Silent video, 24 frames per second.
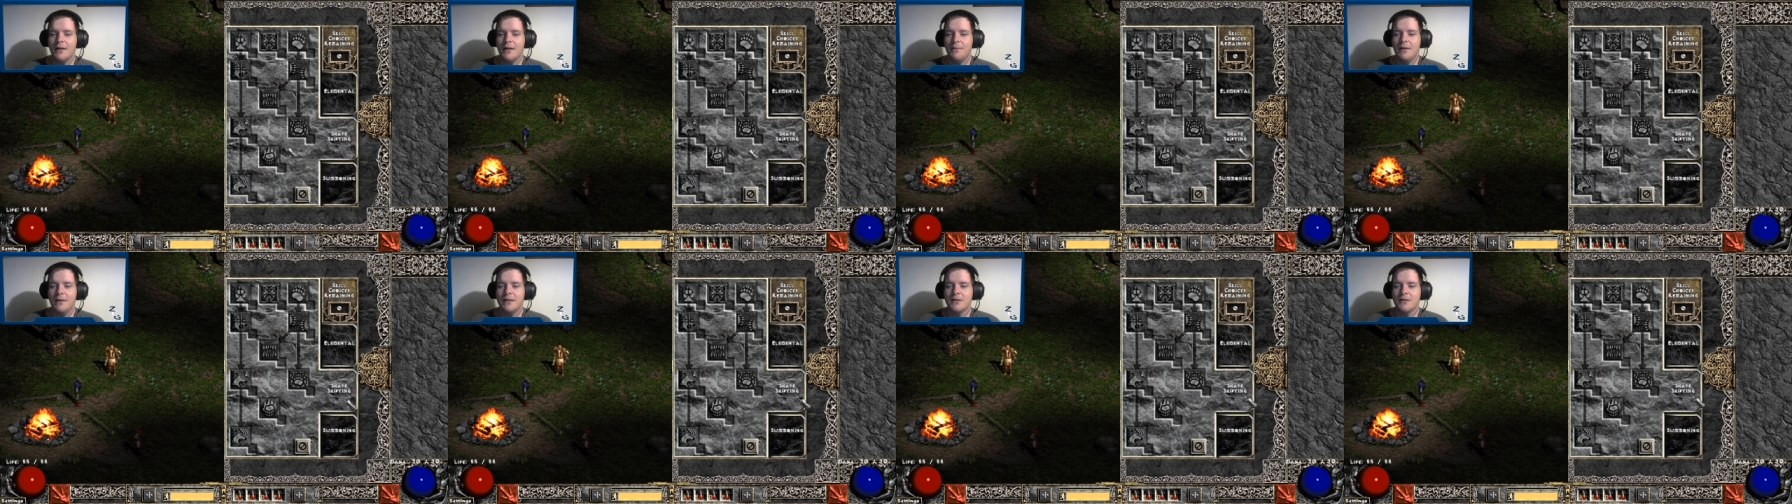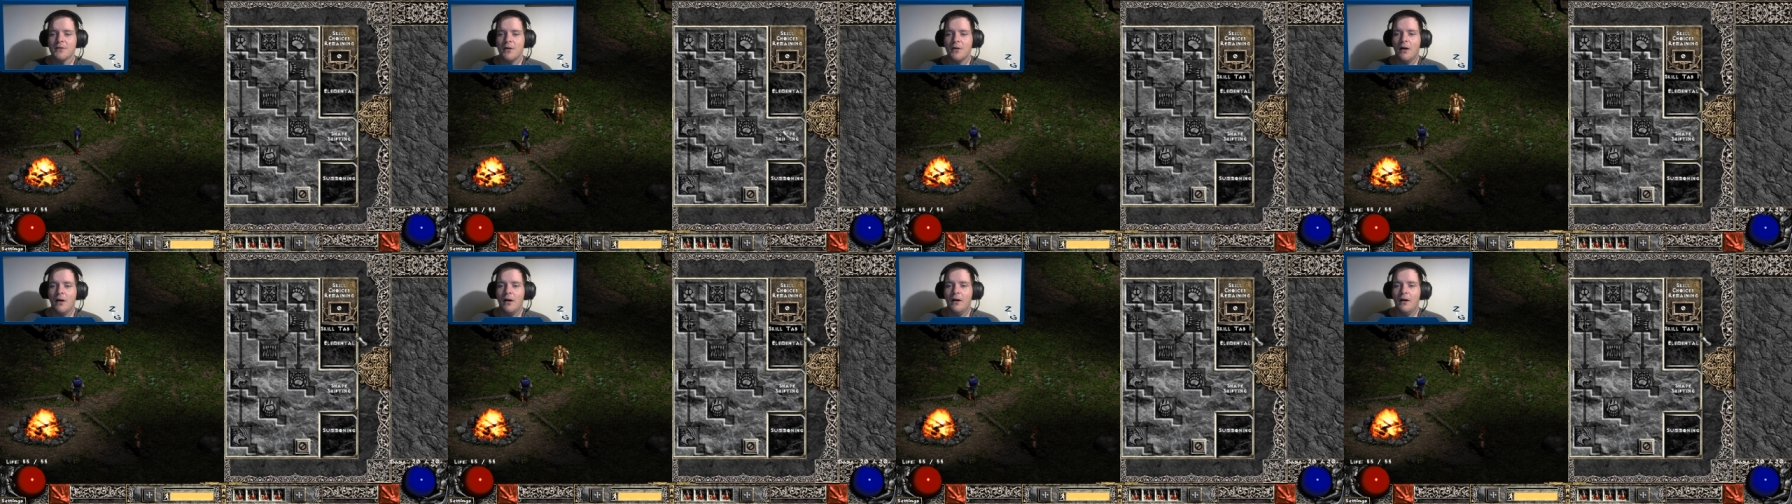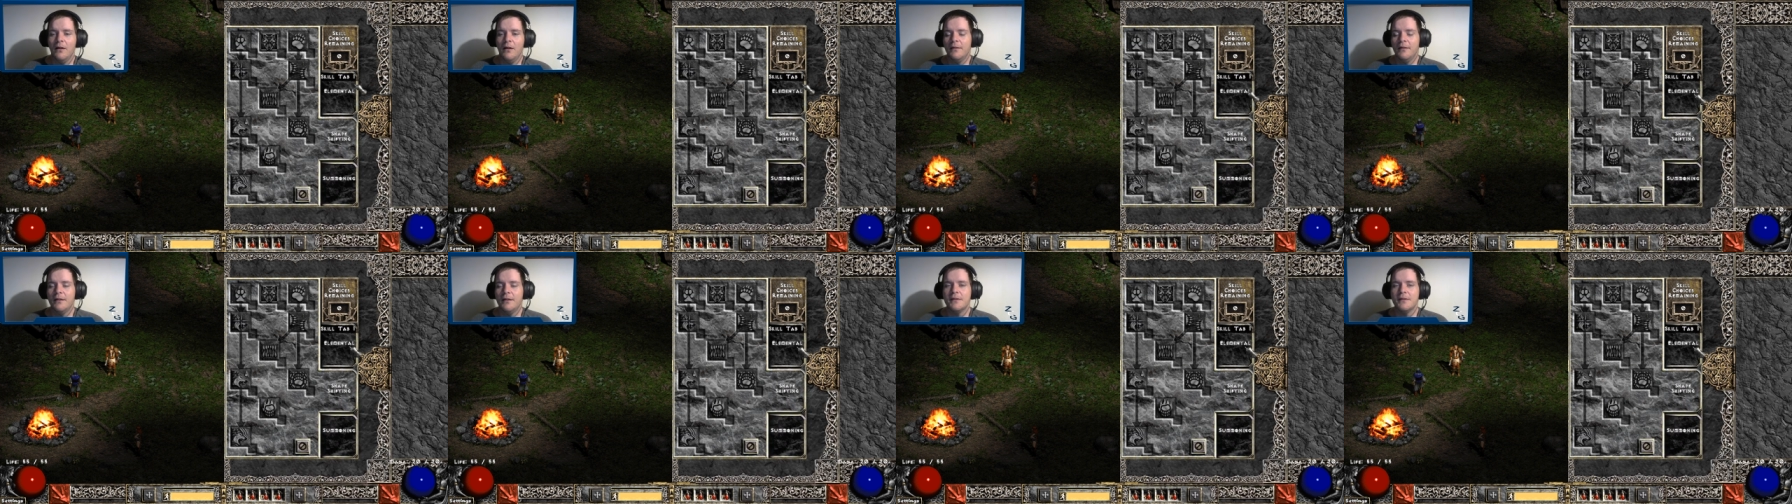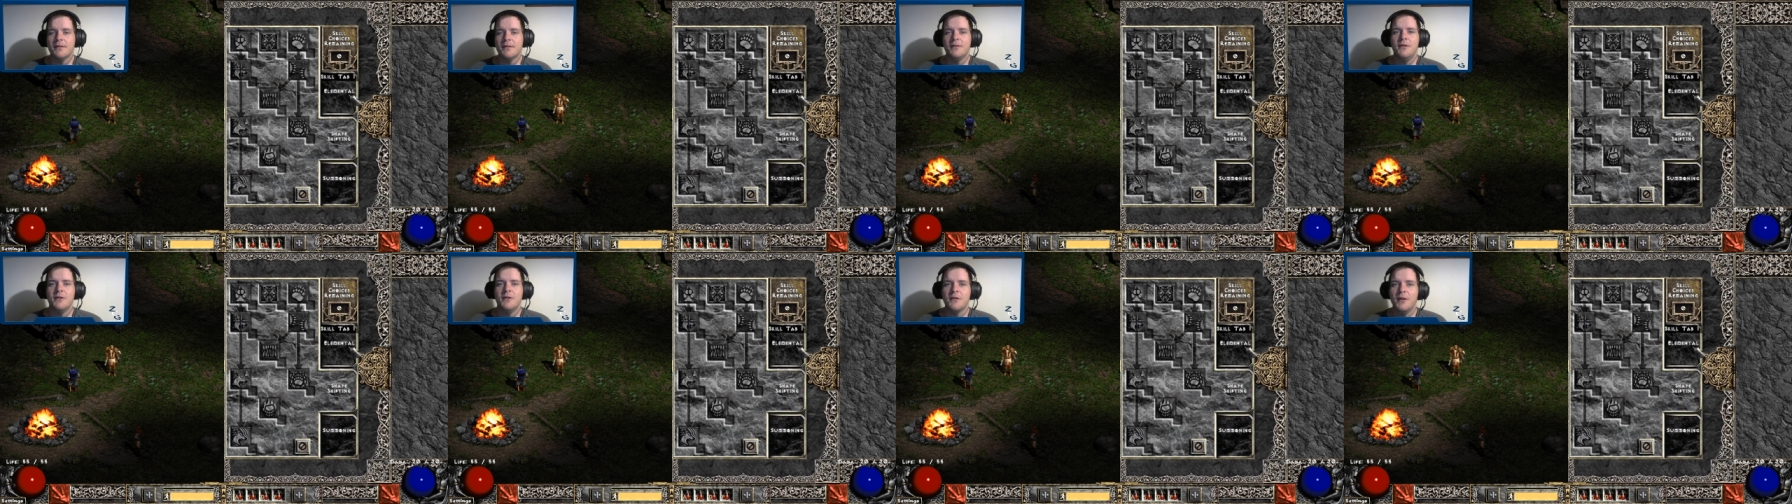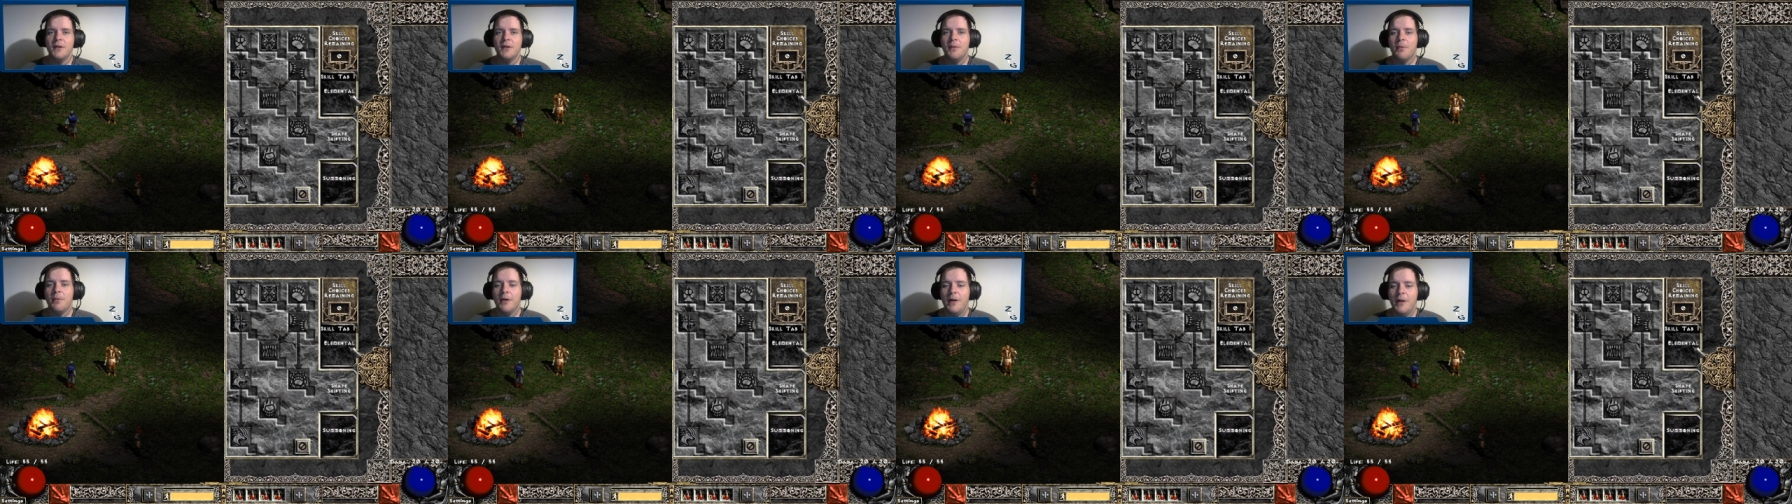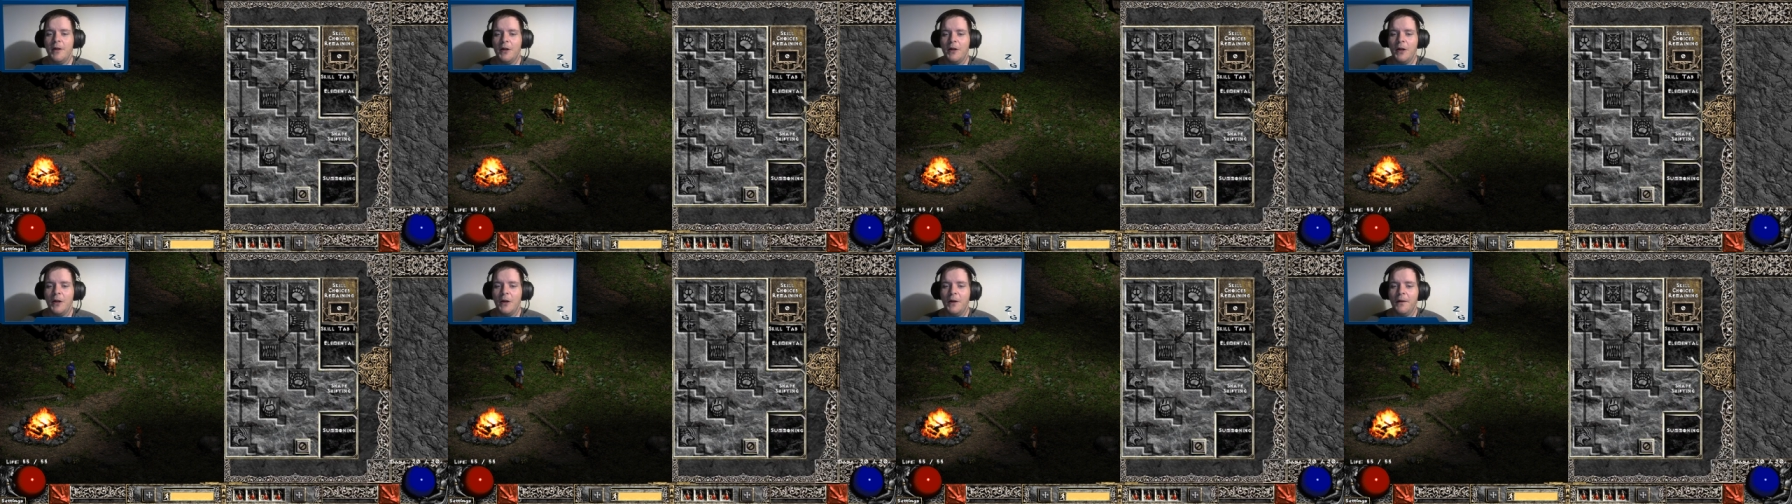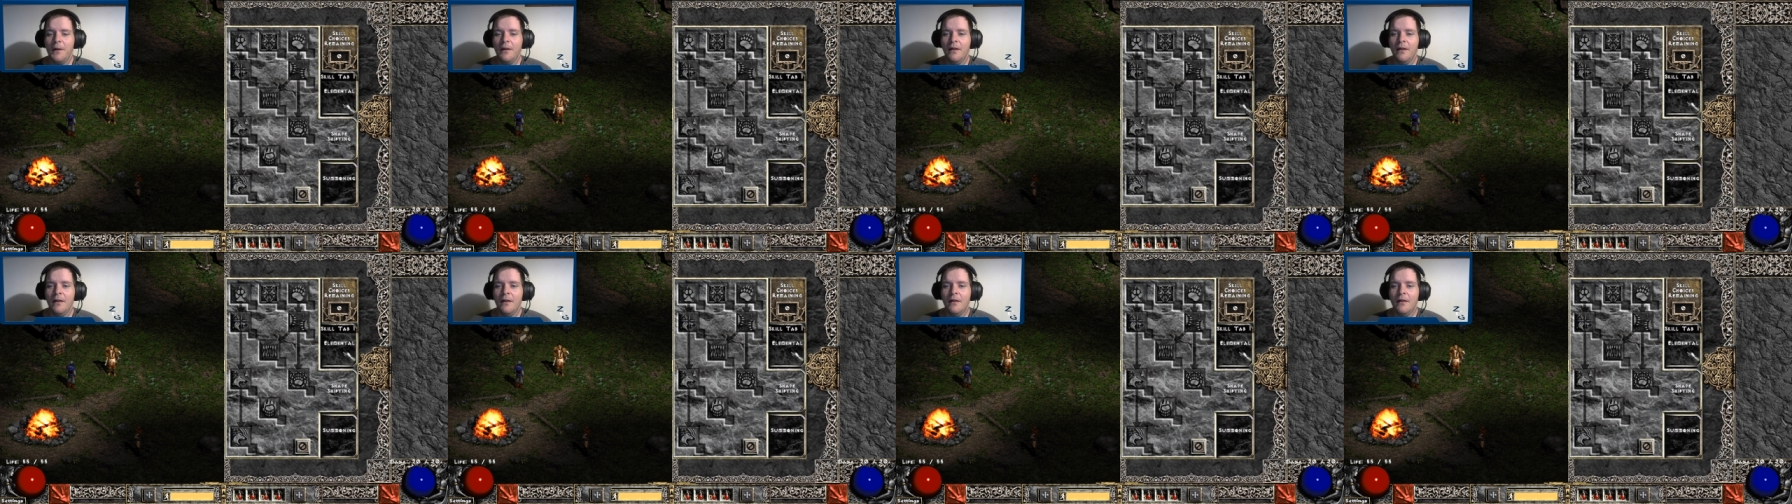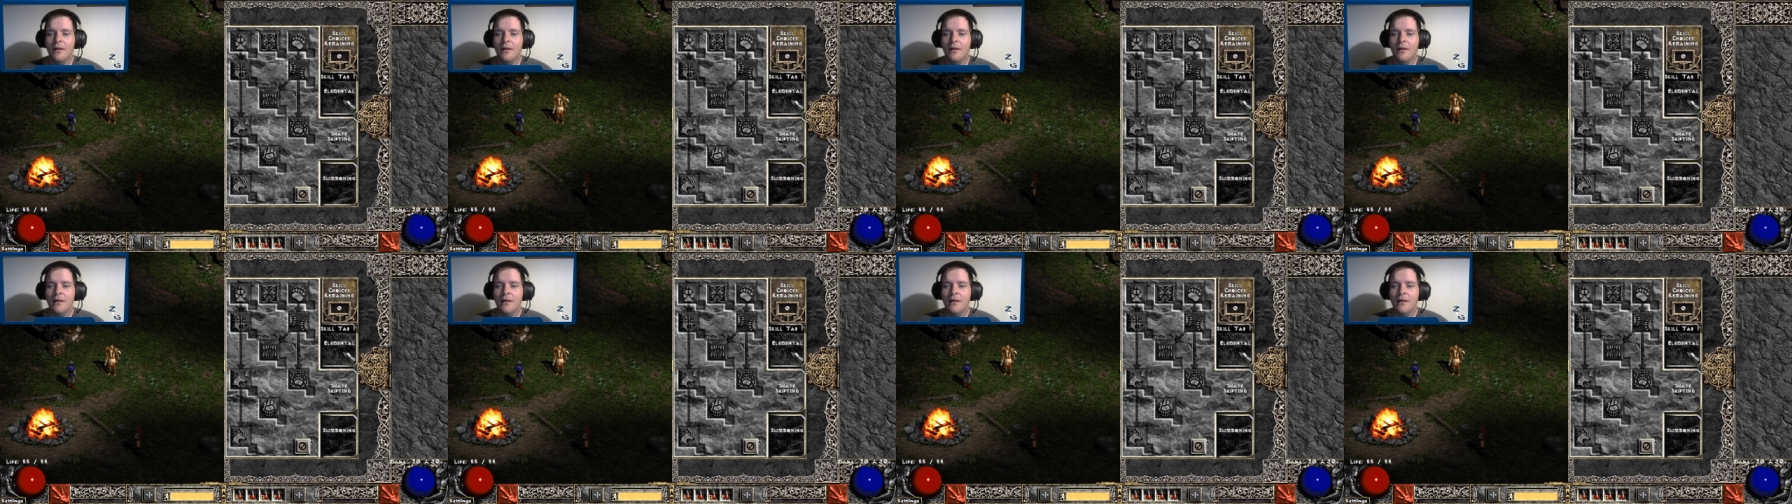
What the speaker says: to be strong. It's usually pretty good.